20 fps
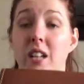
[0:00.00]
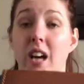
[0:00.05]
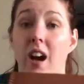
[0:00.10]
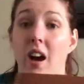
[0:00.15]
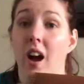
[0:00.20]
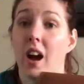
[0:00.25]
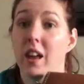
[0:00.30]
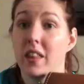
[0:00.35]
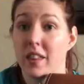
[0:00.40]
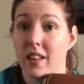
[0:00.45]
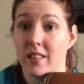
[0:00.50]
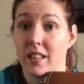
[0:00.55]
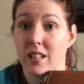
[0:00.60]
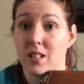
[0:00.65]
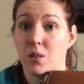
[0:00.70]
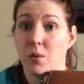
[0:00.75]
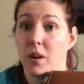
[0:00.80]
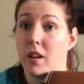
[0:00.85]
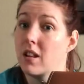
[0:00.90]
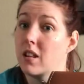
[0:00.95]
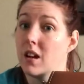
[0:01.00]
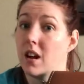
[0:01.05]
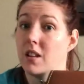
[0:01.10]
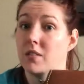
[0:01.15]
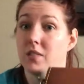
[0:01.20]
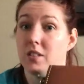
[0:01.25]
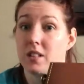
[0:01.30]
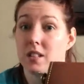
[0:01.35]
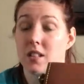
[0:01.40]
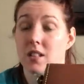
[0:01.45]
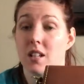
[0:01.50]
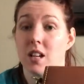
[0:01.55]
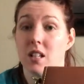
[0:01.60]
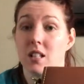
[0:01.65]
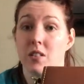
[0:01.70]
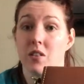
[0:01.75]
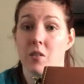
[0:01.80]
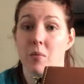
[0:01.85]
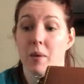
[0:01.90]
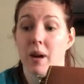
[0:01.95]
I think that's quite a lot for the size
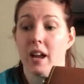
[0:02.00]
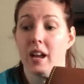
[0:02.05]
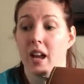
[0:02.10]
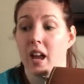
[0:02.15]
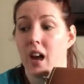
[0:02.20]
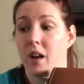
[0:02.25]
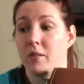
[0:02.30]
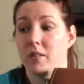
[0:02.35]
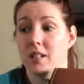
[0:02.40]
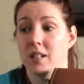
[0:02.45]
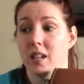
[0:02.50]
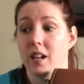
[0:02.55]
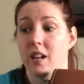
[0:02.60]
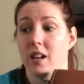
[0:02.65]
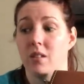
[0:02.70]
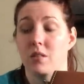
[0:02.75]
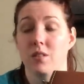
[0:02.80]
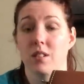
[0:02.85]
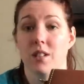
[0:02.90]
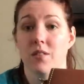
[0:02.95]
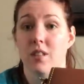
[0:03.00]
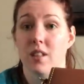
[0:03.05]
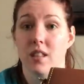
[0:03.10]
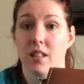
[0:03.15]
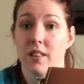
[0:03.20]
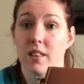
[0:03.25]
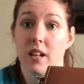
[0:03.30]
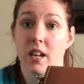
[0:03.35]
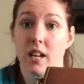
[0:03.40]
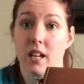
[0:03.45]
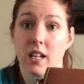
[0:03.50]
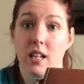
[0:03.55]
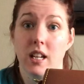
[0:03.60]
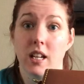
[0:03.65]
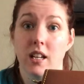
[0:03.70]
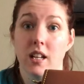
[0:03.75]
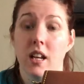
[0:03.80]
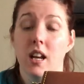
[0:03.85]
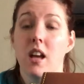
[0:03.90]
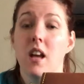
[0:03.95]
of a bag. I would say it holds everything that I need